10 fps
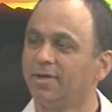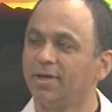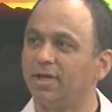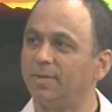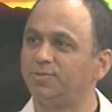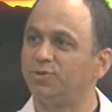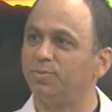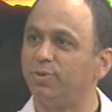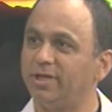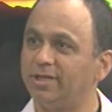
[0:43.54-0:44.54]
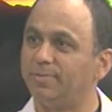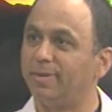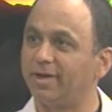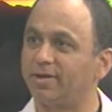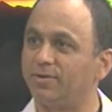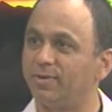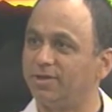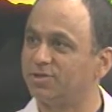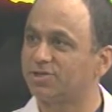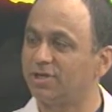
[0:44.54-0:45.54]
helps you breathe better when
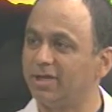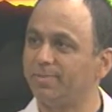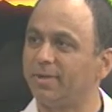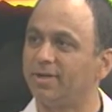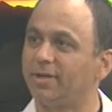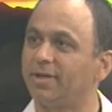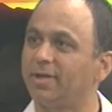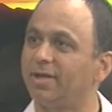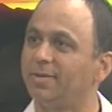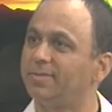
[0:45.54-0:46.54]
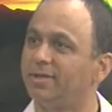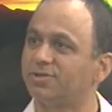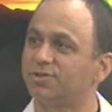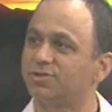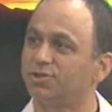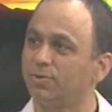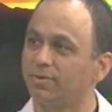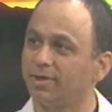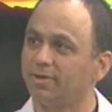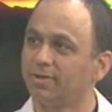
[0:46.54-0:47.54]
you sleep, and it eliminates the
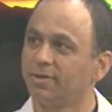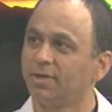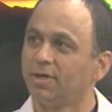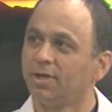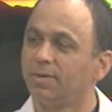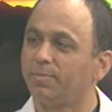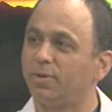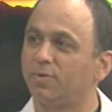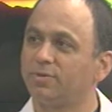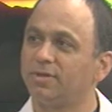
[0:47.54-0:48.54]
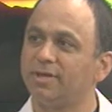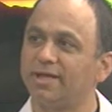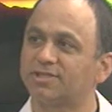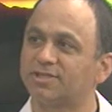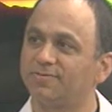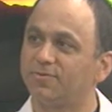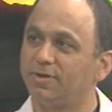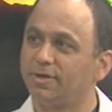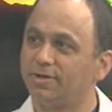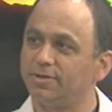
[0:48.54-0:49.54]
snoring. But over the last several
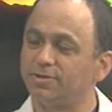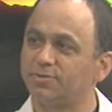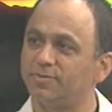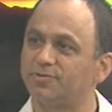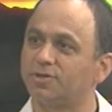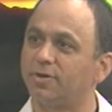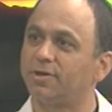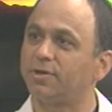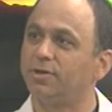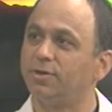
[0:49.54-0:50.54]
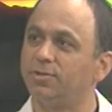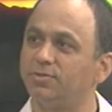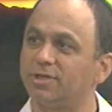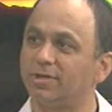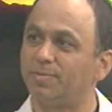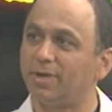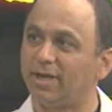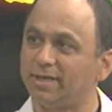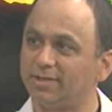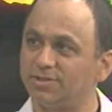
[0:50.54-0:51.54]
years, we've started to use an
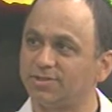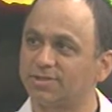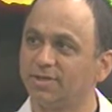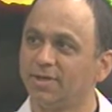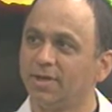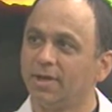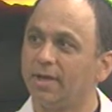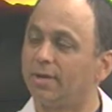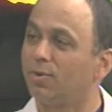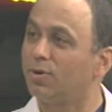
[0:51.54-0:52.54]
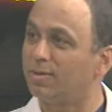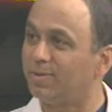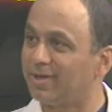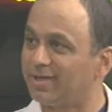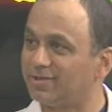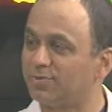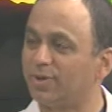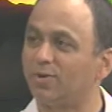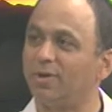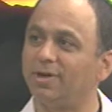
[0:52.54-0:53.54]
appliance, an oral appliance. We
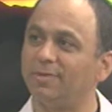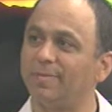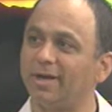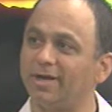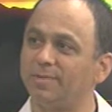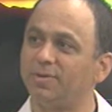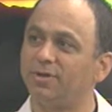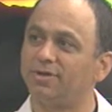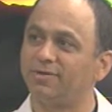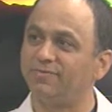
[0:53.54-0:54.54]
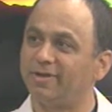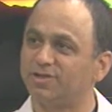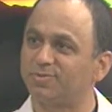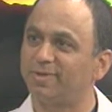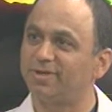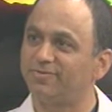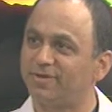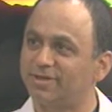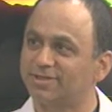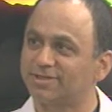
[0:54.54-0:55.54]
call it a mandibular advancement
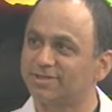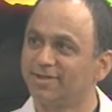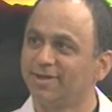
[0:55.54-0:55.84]
device.